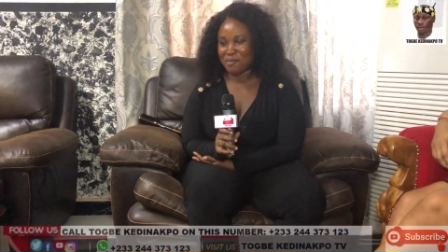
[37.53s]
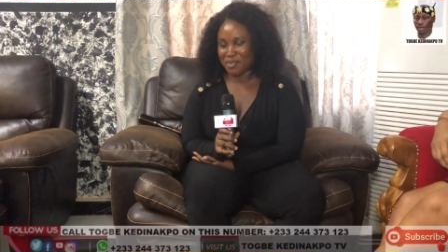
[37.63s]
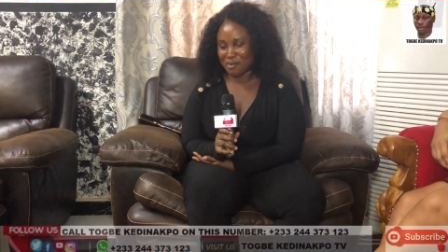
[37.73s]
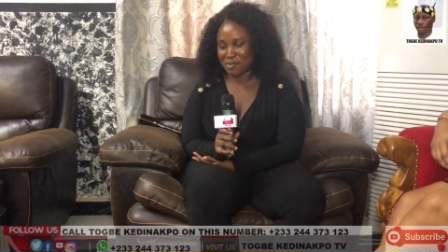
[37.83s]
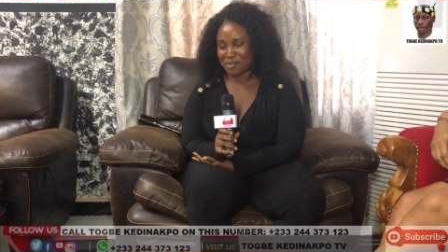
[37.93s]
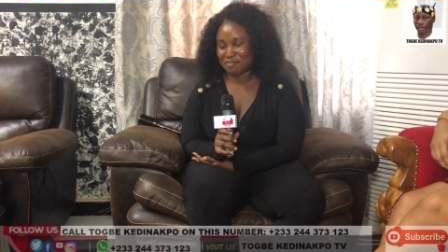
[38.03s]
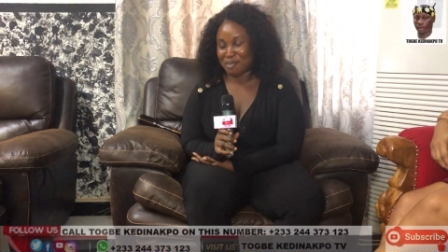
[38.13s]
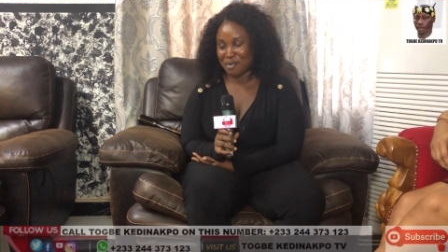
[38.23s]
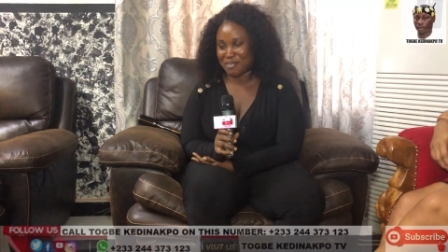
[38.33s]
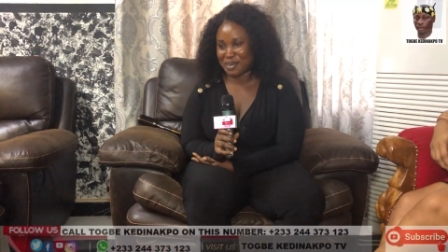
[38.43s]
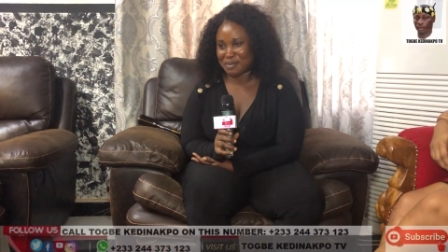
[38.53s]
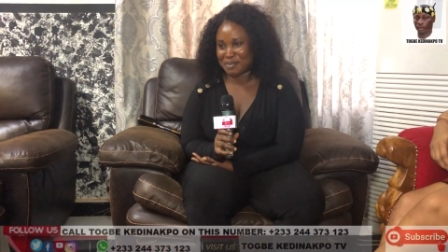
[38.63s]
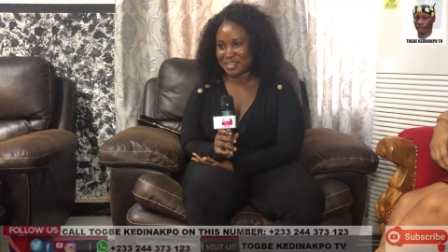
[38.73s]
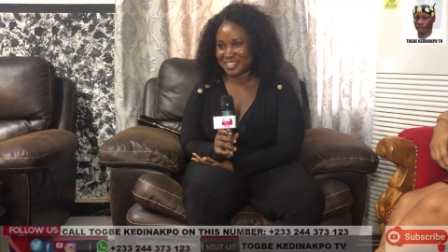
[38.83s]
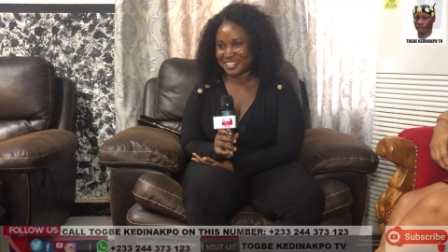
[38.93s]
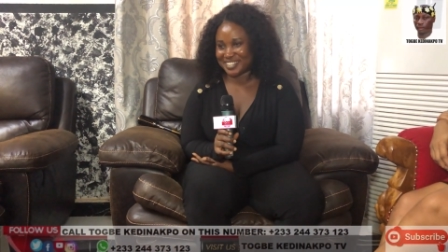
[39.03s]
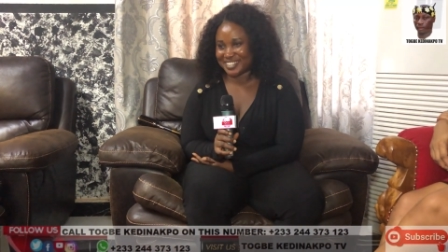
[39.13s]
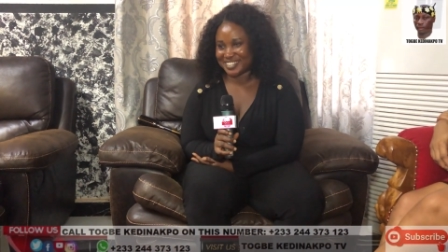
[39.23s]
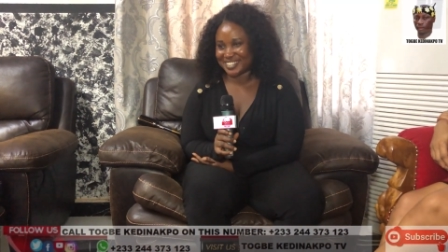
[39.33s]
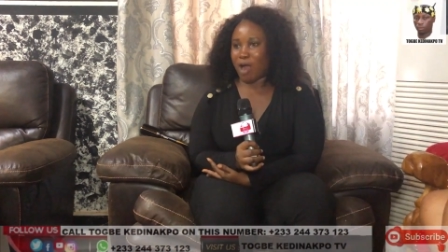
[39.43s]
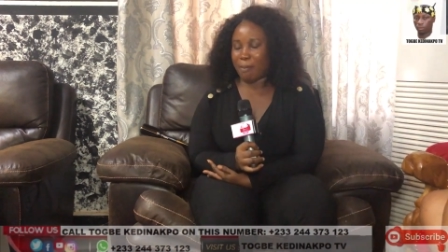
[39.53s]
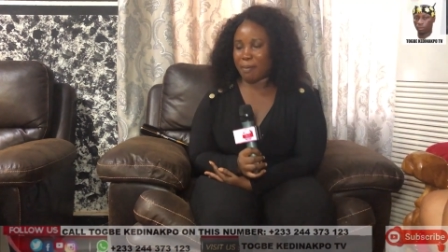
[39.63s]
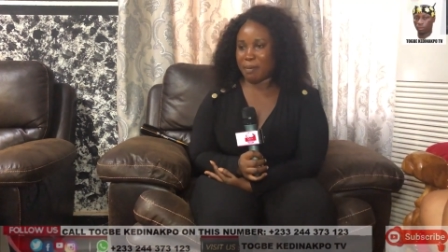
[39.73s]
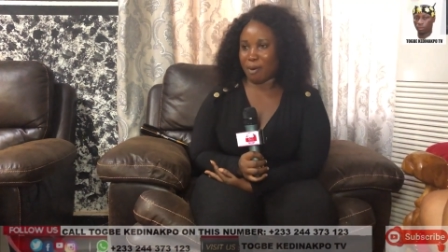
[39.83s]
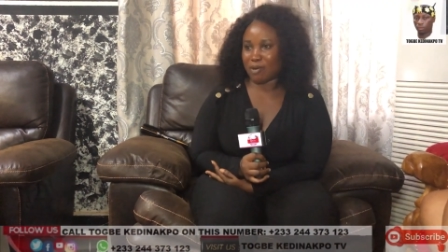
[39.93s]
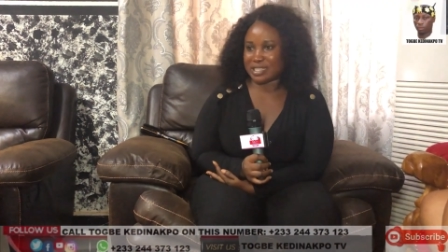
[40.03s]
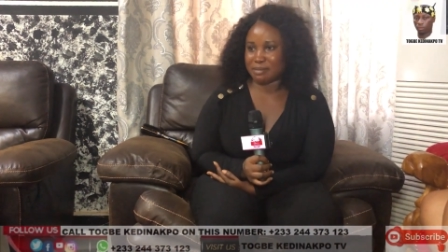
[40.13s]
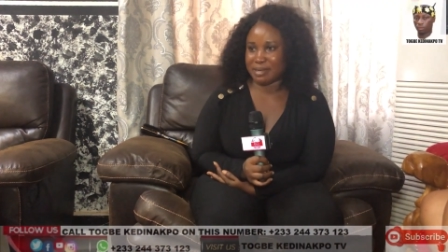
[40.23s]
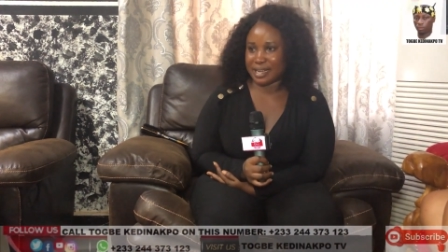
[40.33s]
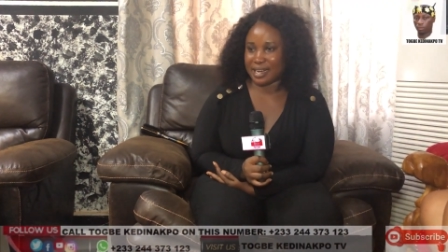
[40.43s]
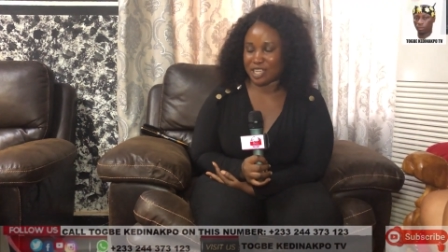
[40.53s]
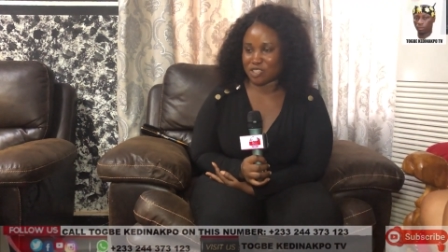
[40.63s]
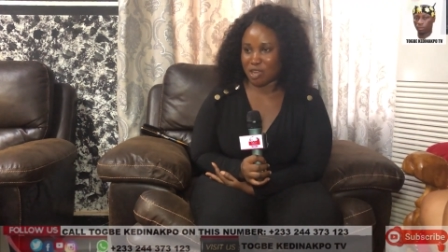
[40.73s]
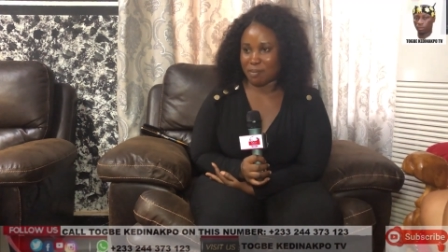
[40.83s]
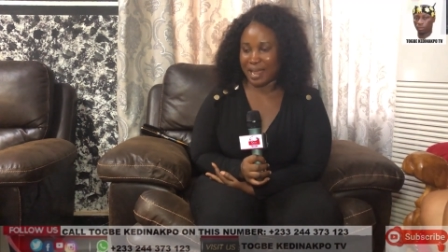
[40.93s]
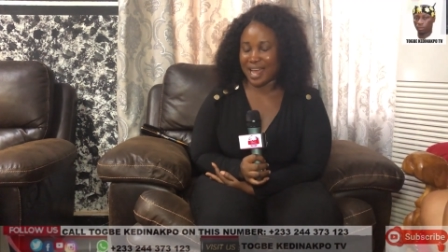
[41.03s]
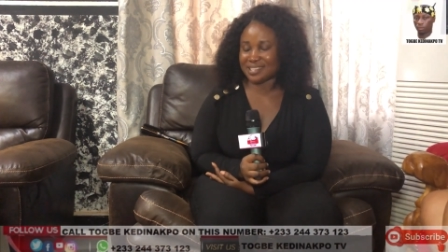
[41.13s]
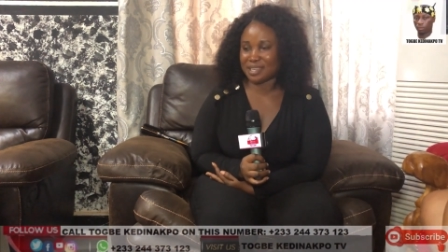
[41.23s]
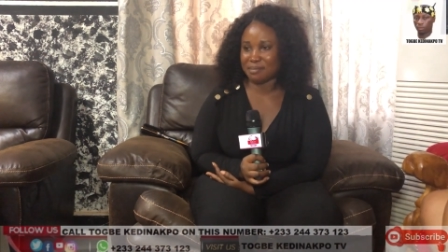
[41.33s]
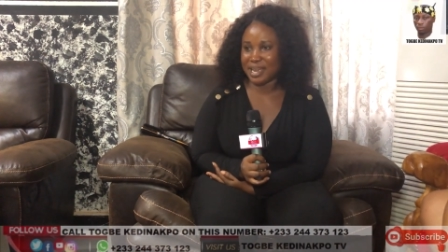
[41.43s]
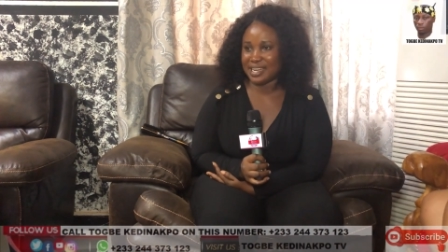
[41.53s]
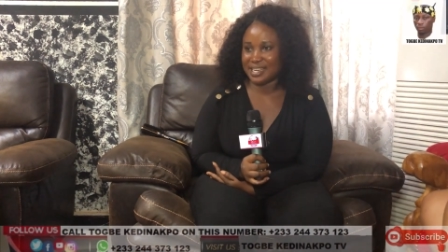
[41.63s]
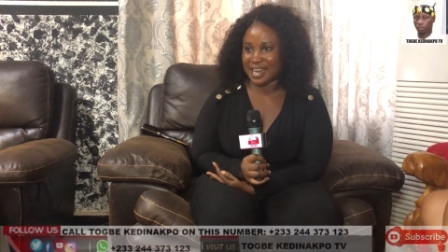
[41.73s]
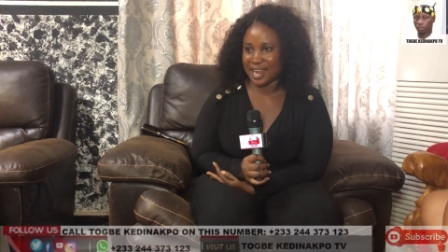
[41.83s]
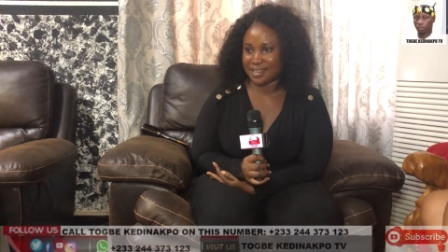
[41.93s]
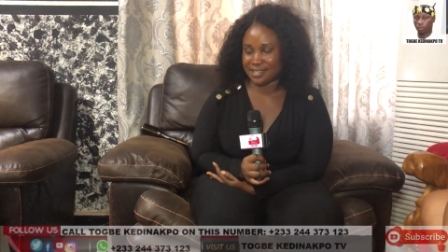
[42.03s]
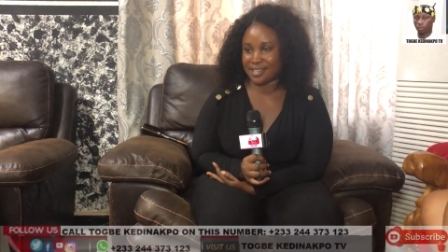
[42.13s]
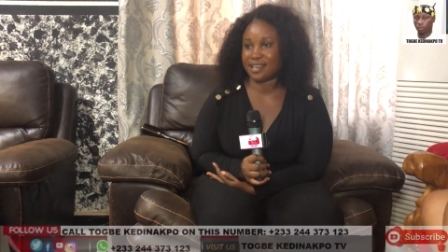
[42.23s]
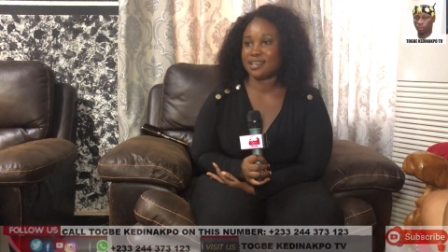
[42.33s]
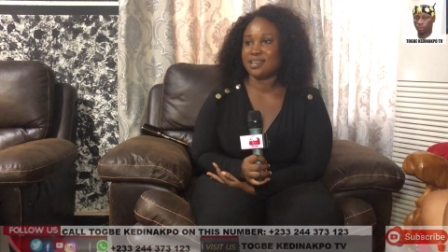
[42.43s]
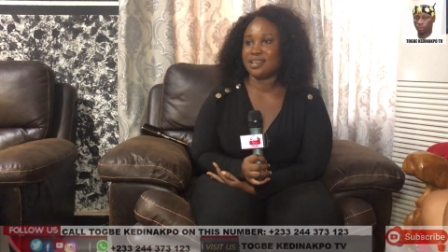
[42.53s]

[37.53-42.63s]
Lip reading: Chum, open up. Papa be my quadjiman cat, sir, but ask some any nana said,